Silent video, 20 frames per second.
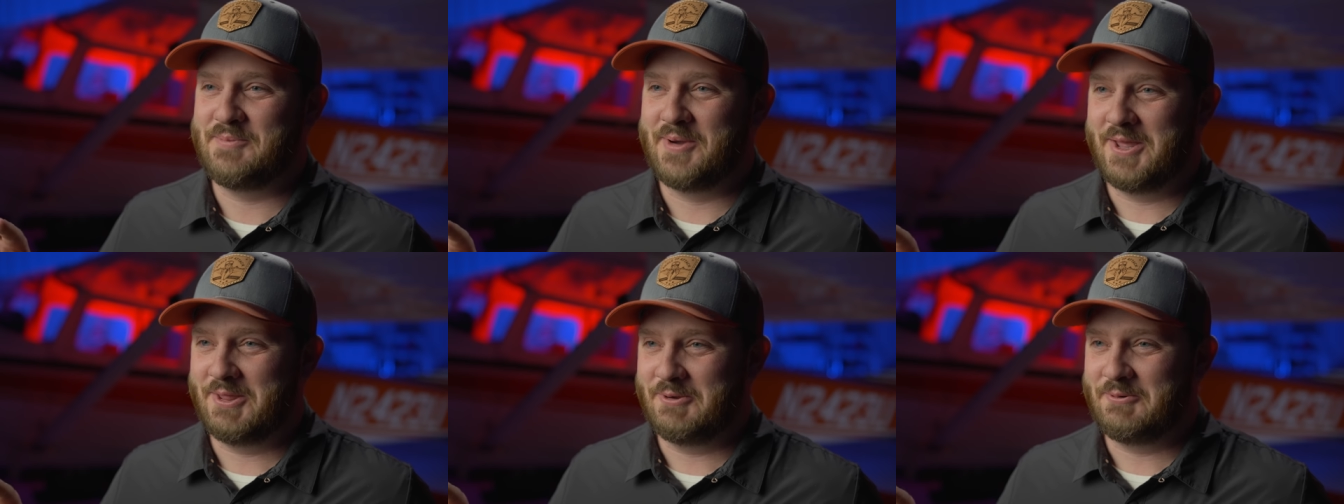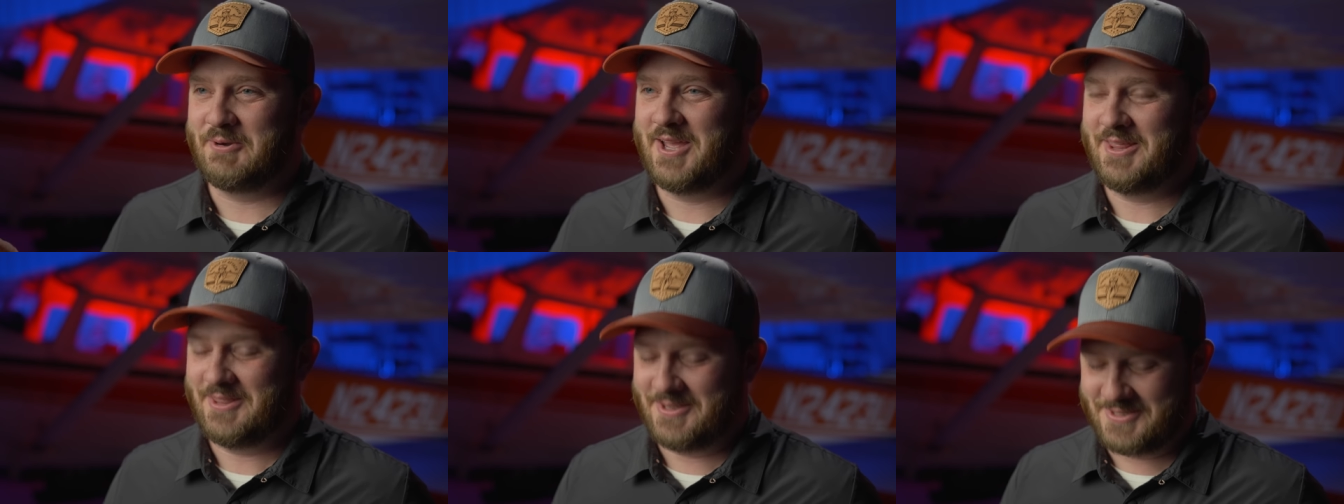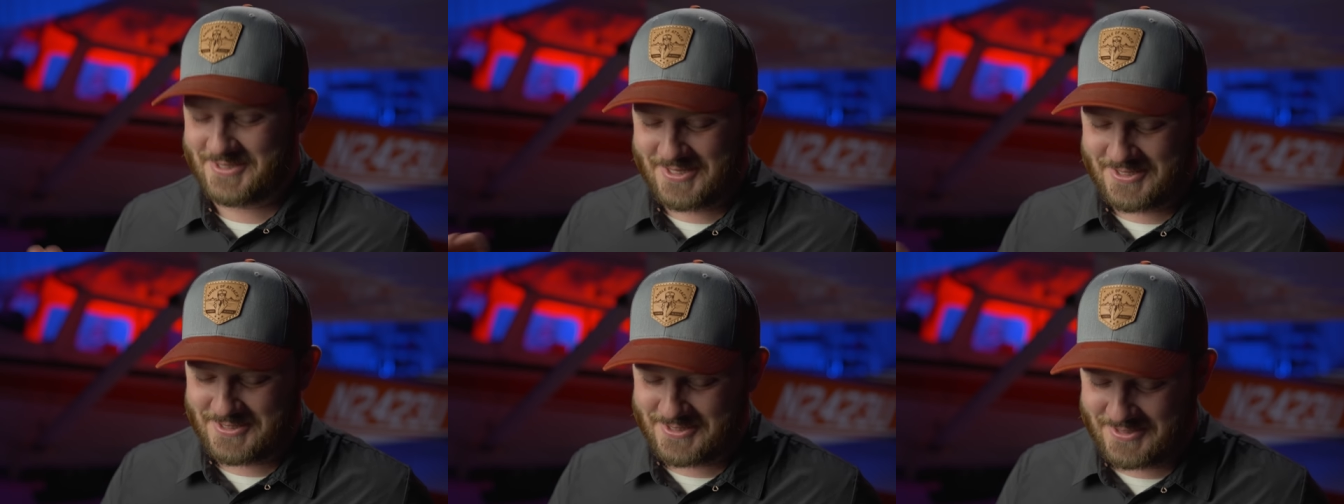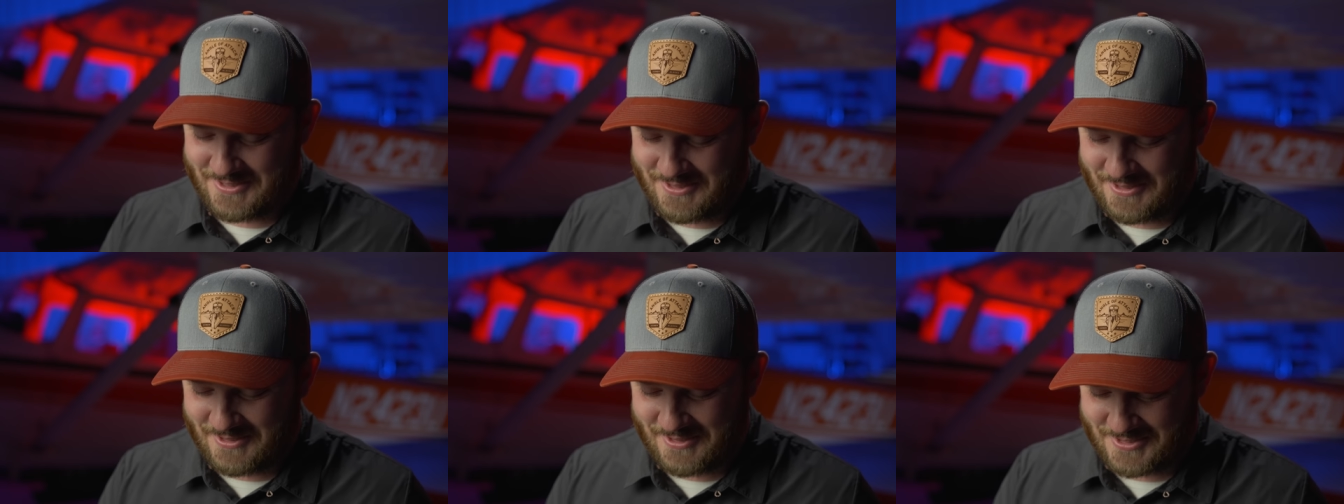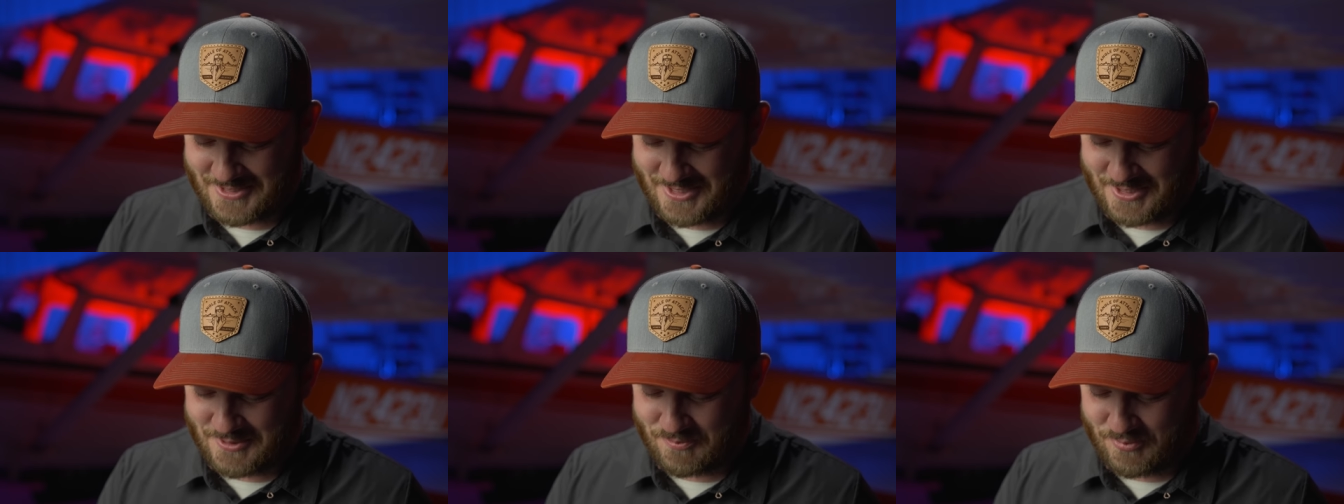by the way. This is
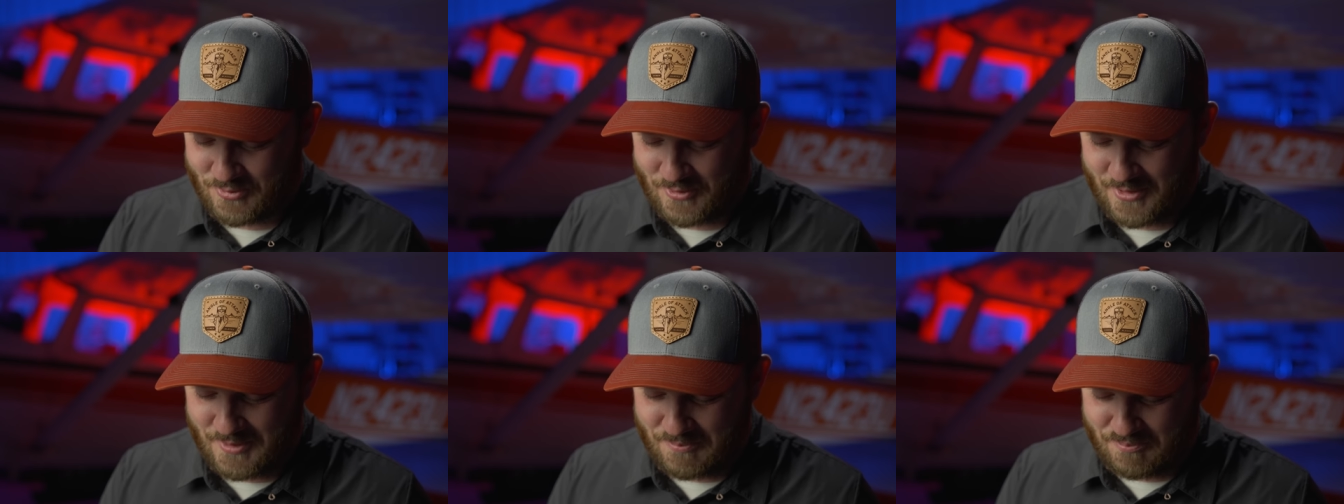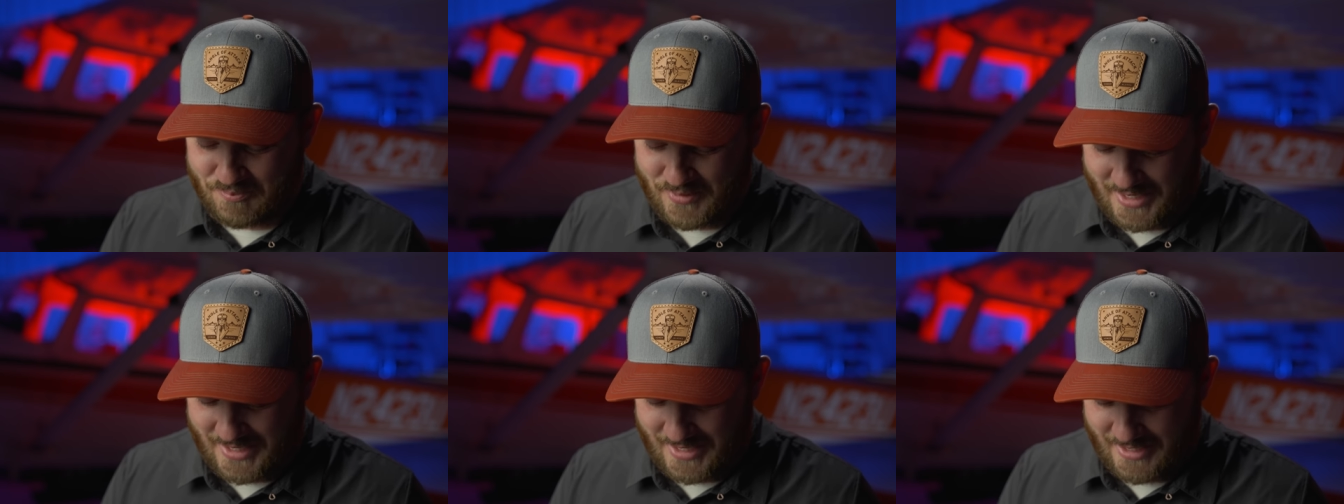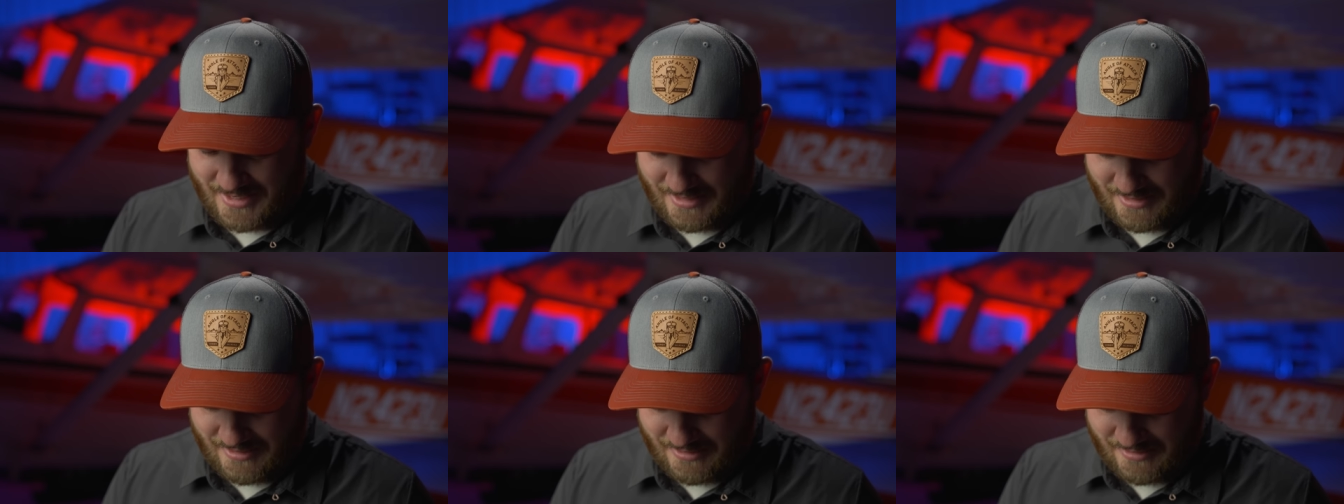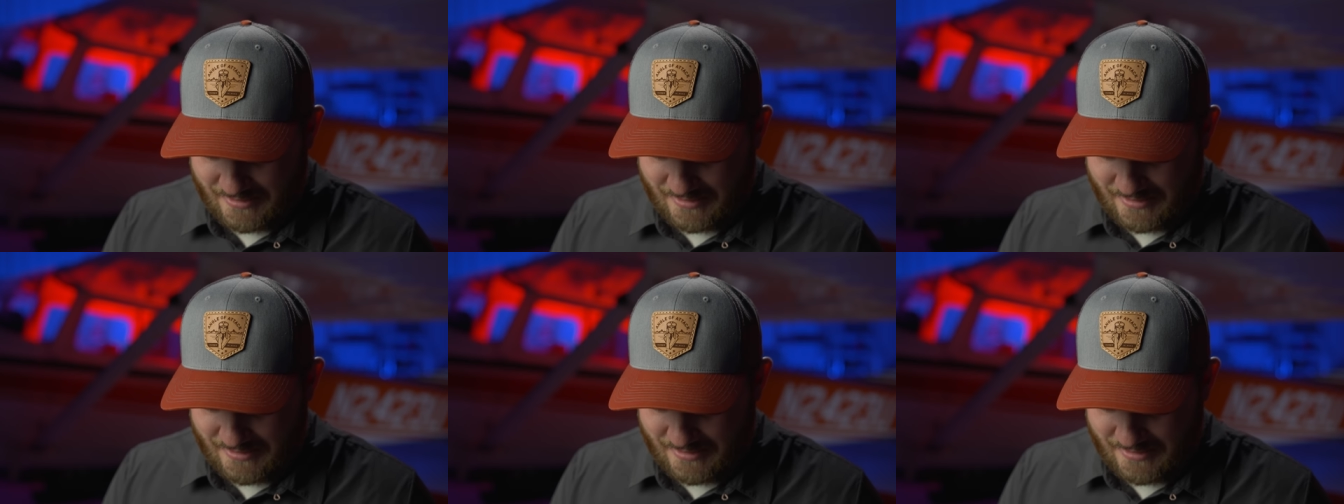this is pretty big